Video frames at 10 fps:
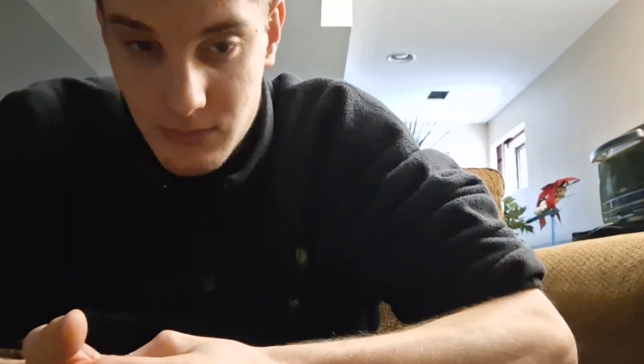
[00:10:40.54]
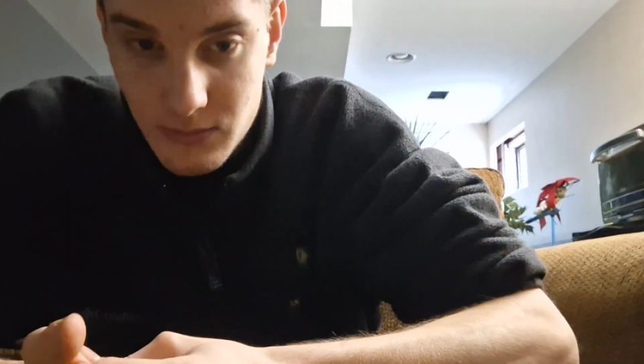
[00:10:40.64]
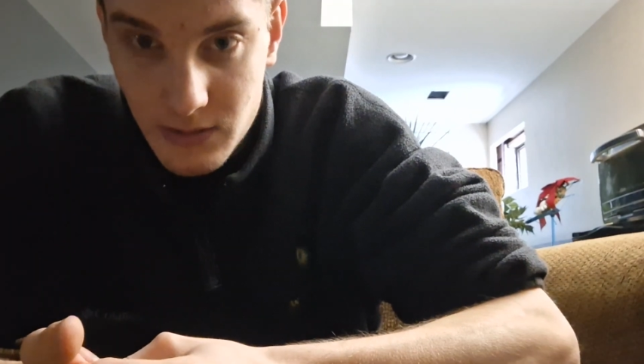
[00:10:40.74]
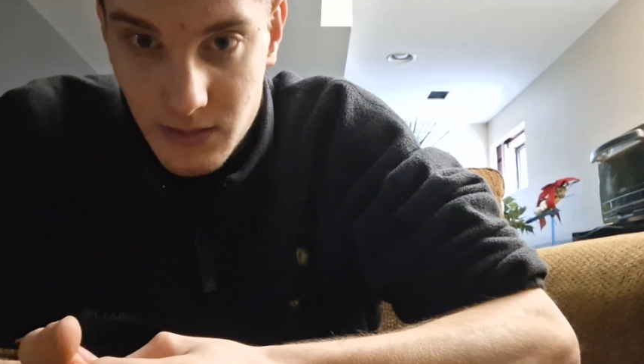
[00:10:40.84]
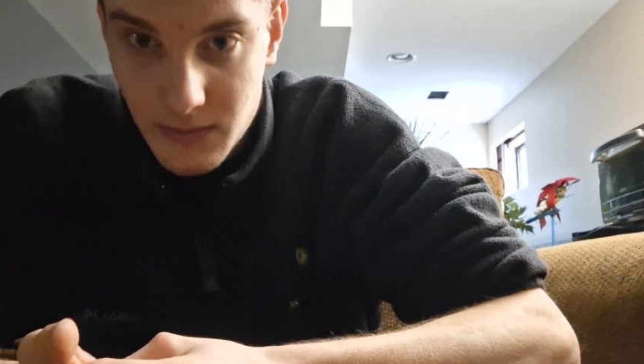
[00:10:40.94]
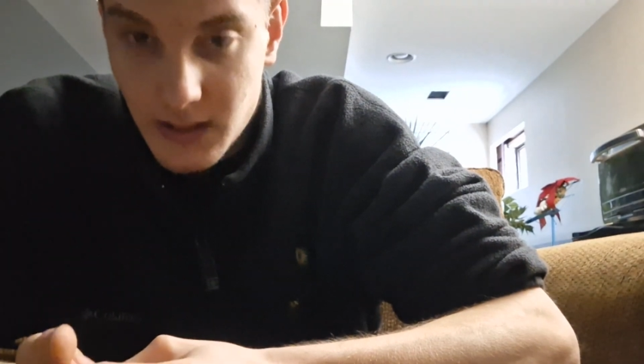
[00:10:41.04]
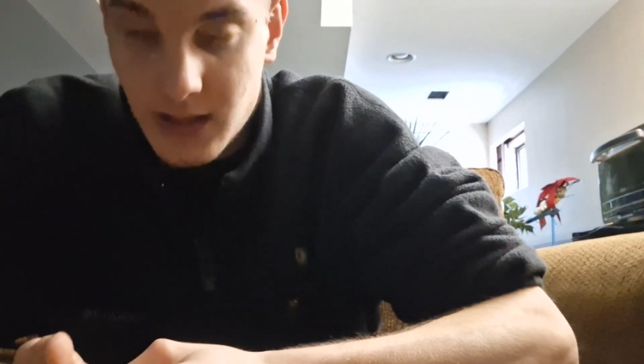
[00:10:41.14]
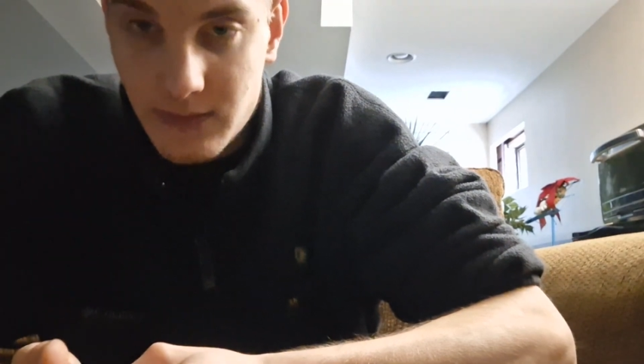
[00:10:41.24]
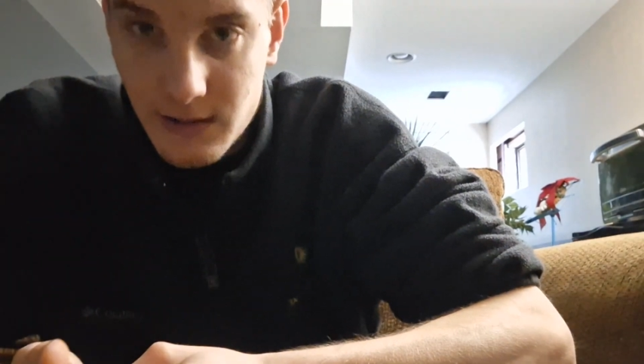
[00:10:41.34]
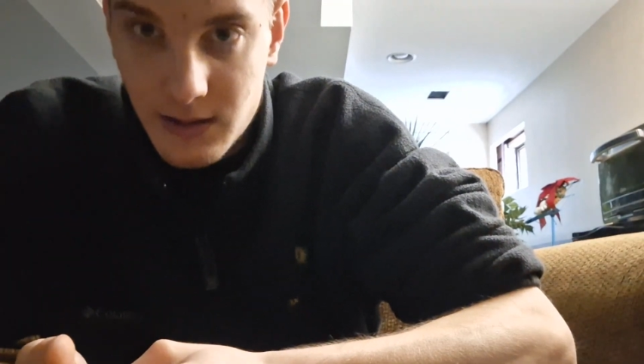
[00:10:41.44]
Boy, but I
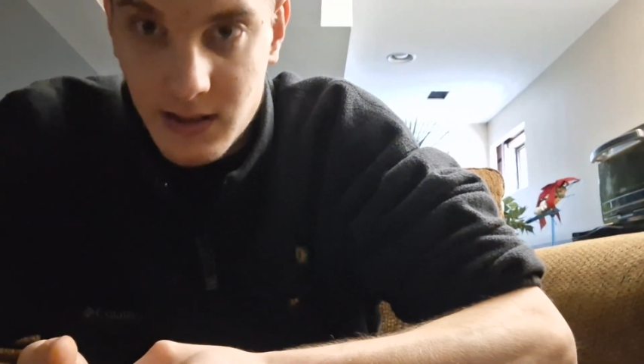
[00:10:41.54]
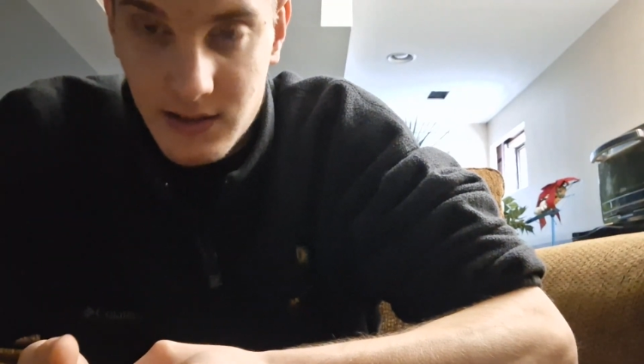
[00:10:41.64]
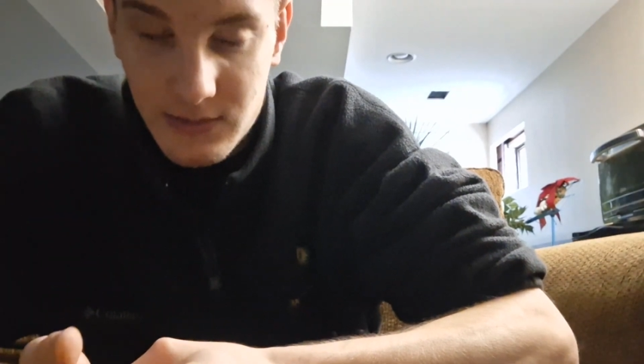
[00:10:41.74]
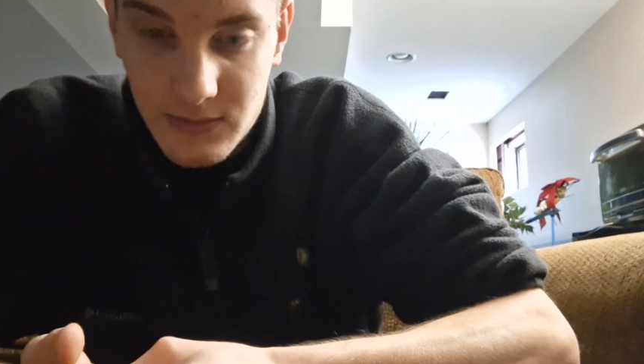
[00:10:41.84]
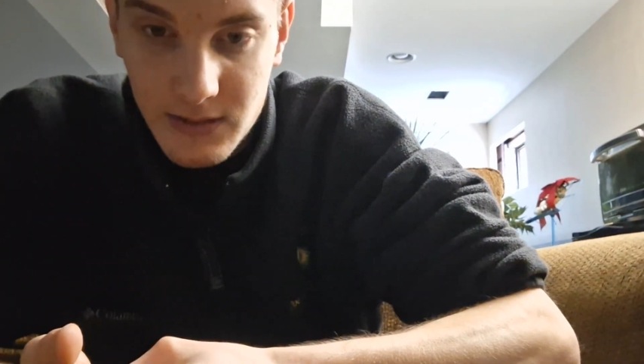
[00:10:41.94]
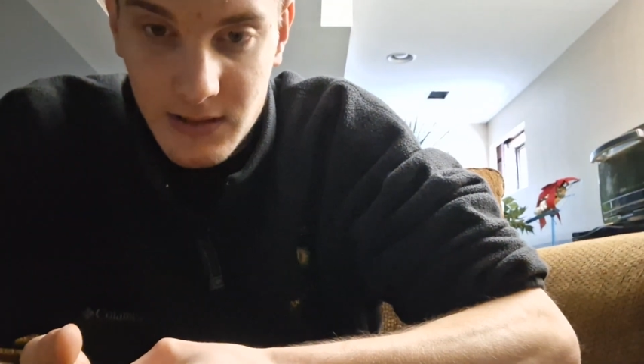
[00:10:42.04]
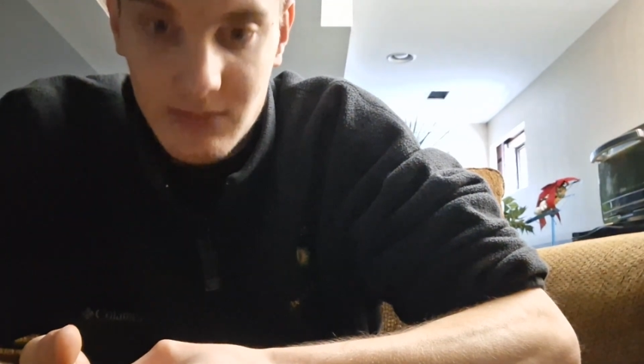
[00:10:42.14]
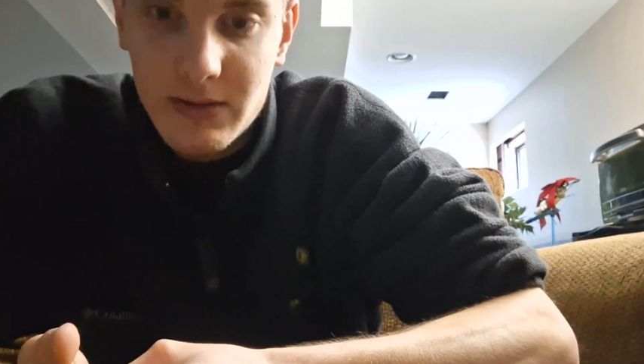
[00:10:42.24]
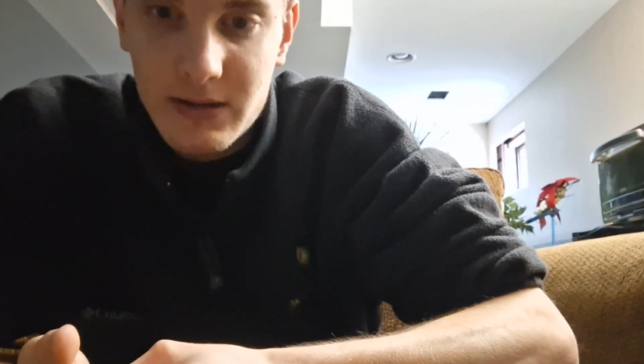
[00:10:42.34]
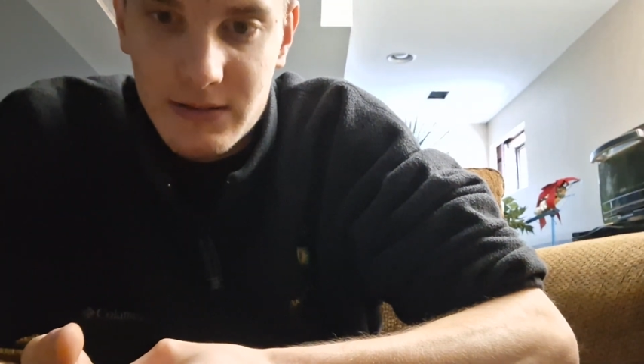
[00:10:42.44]
have not gone to that
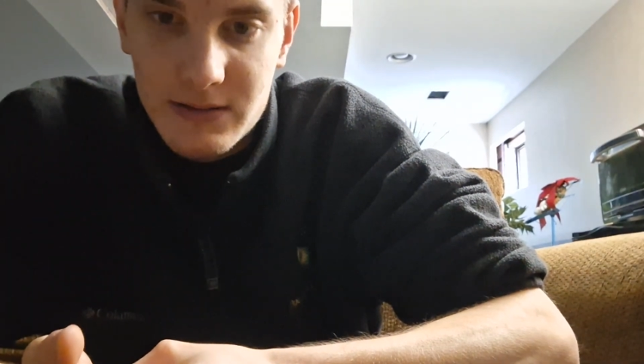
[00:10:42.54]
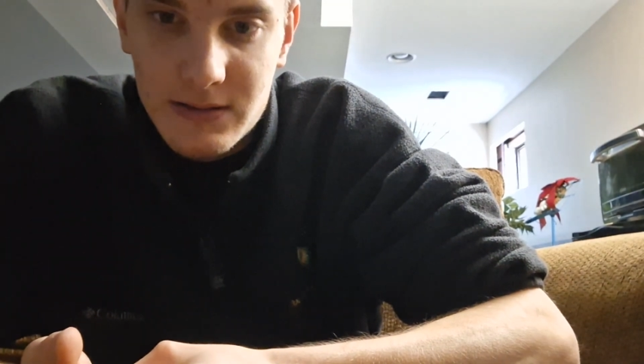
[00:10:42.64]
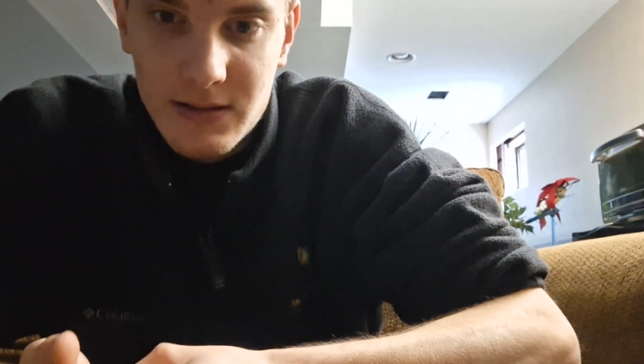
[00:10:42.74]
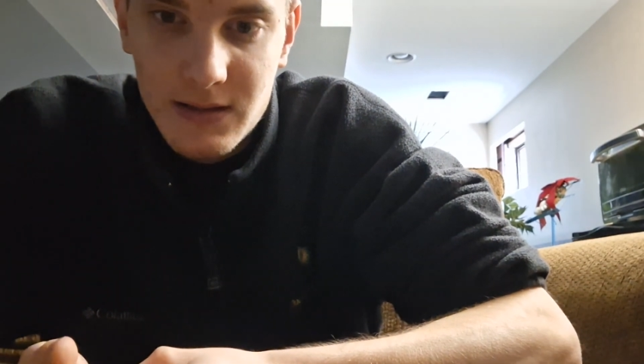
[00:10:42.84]
because